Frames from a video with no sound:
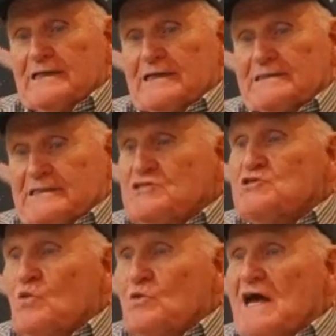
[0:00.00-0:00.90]
this
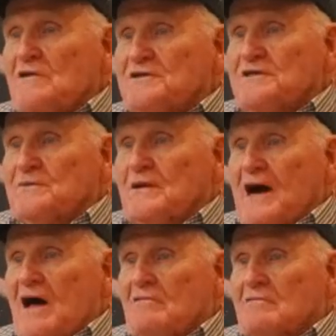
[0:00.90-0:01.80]
is what I'll do.
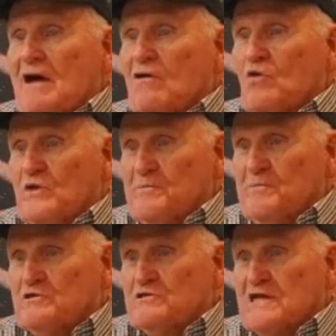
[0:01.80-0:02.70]
I'll quit the
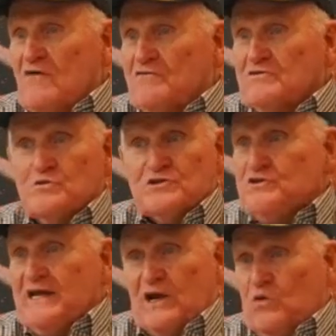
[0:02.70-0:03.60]
post office, which you
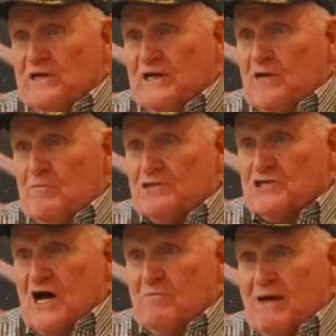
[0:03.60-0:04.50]
didn't quit a government
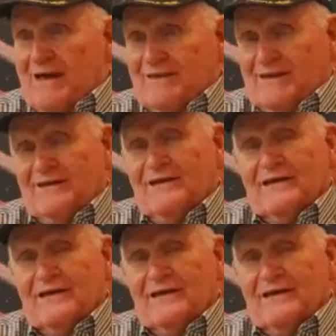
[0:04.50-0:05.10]
job back then,